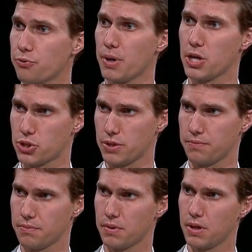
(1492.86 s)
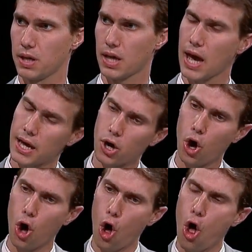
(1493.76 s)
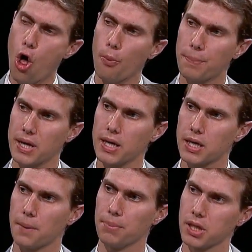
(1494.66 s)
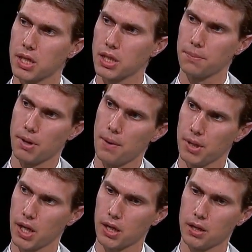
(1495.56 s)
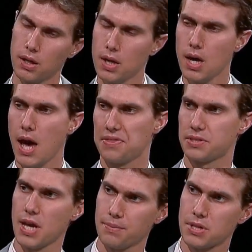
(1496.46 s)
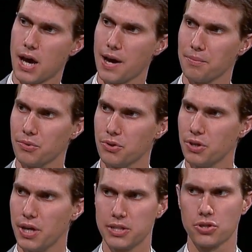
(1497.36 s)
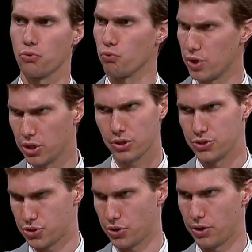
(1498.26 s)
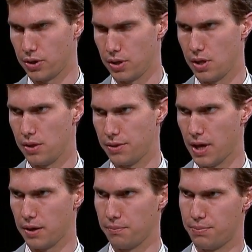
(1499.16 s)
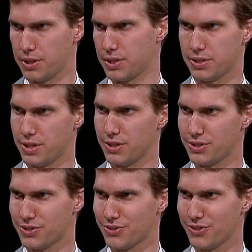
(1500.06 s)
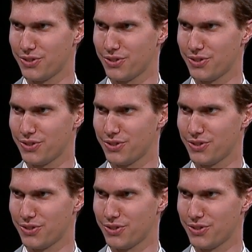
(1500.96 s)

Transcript: information. Right. It can't all be completely public. At the same time, it's a real concern that businesses